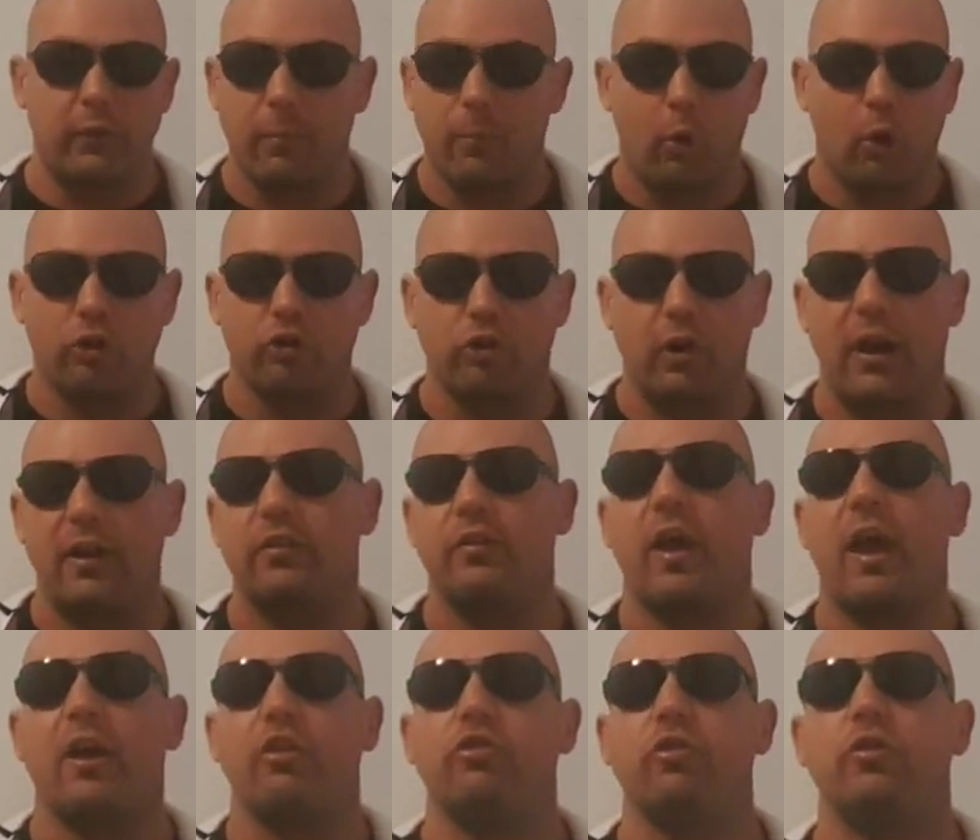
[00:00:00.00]
The more
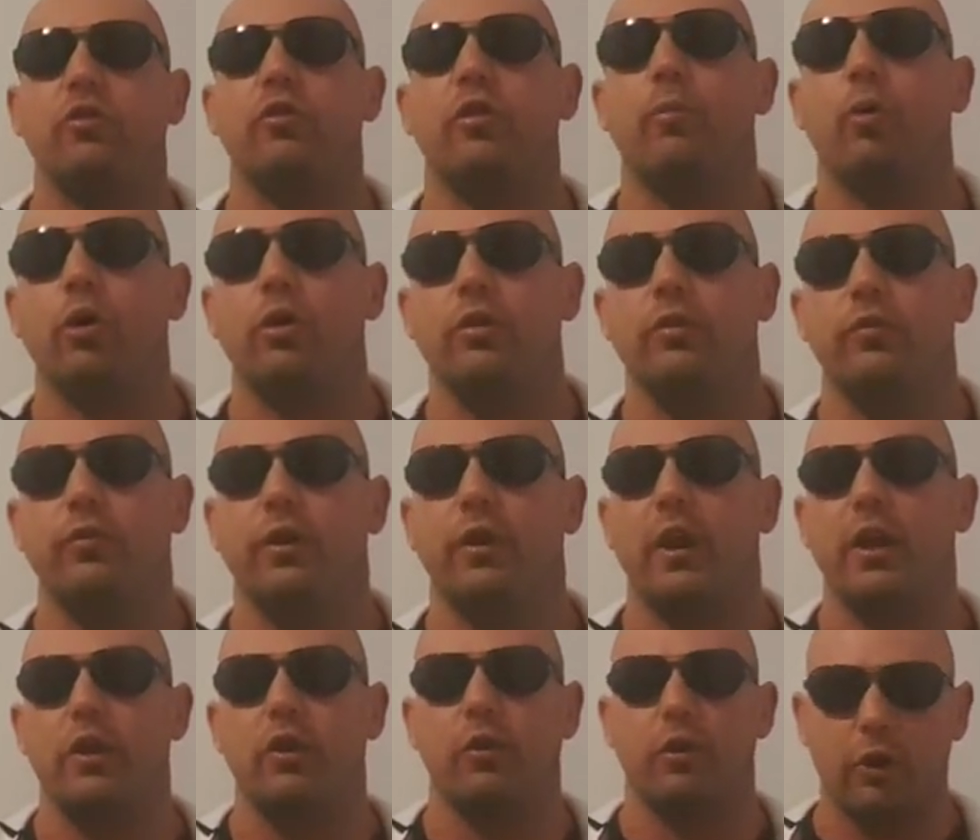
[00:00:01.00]
transactions, the more you feel
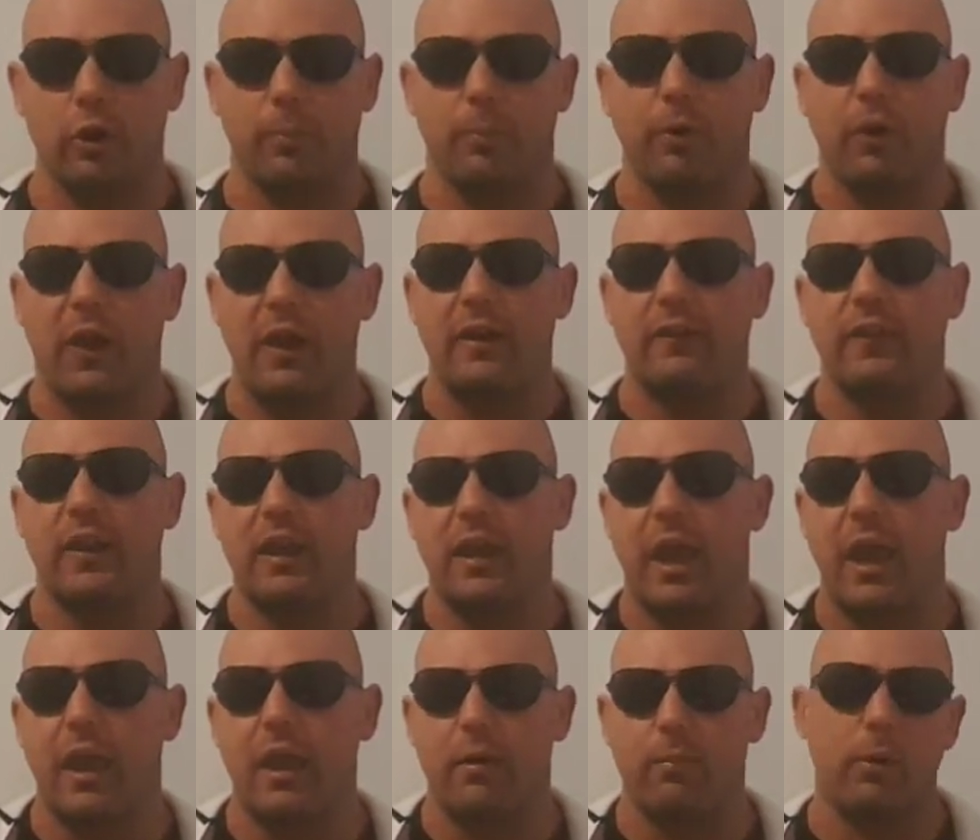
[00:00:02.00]
like you're playing the
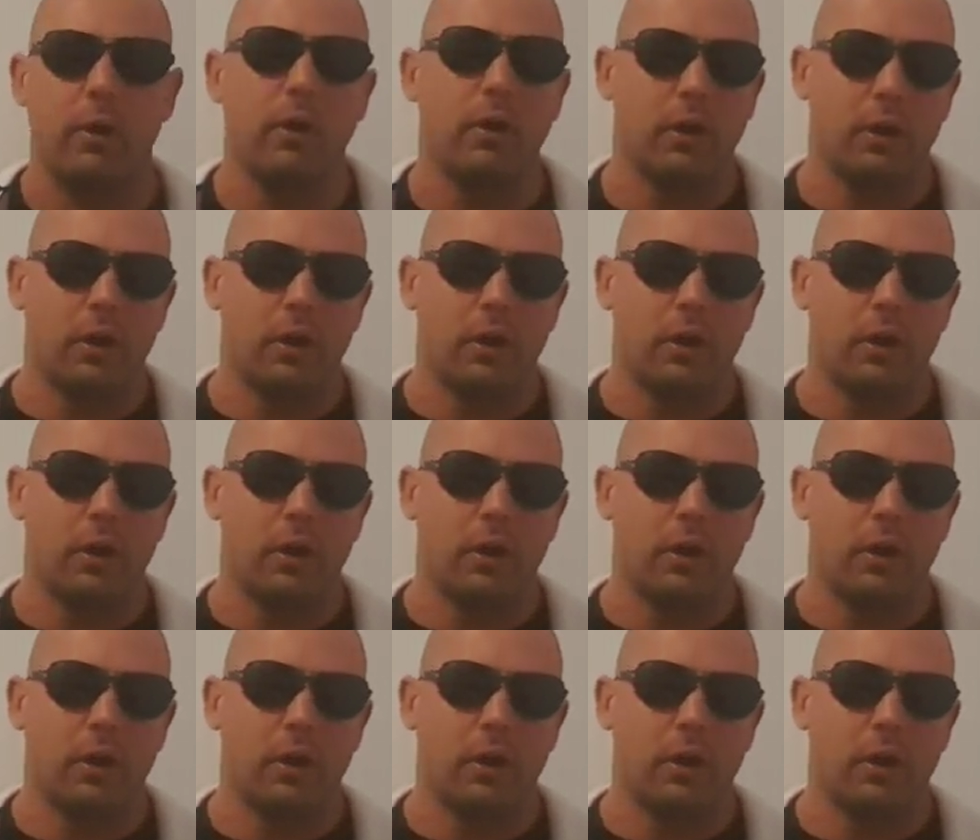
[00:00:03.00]
game.